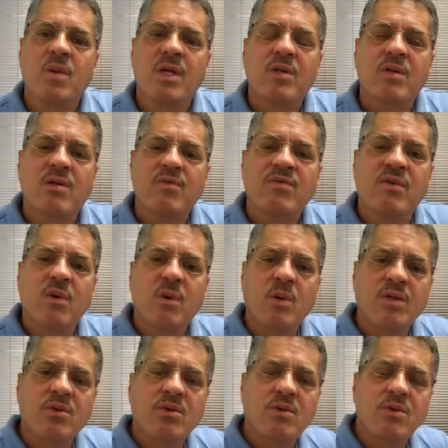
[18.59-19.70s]
we look
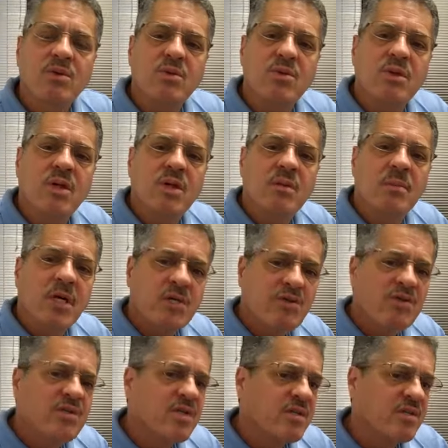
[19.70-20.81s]
forward to
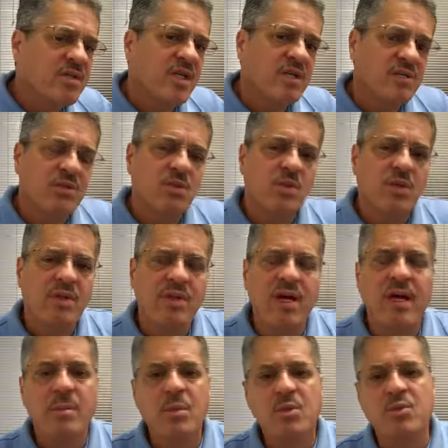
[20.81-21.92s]
much success
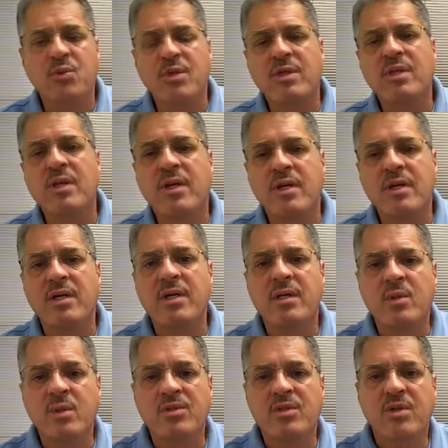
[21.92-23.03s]
with Appletree,
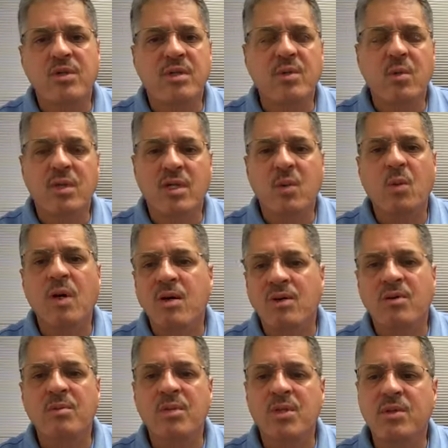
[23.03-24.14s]
and we certainly want to
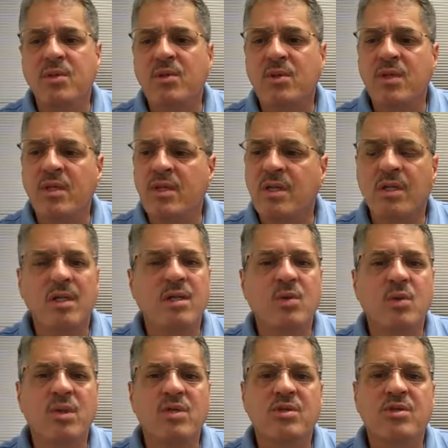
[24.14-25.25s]
welcome you and,
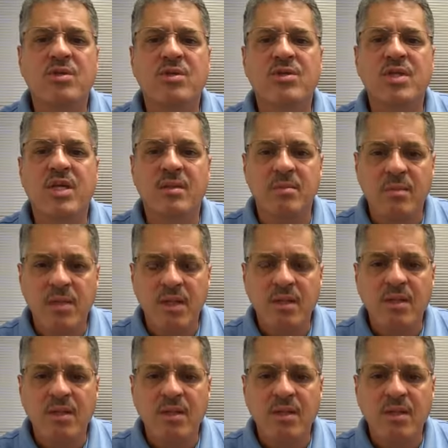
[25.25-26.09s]
and wish you the same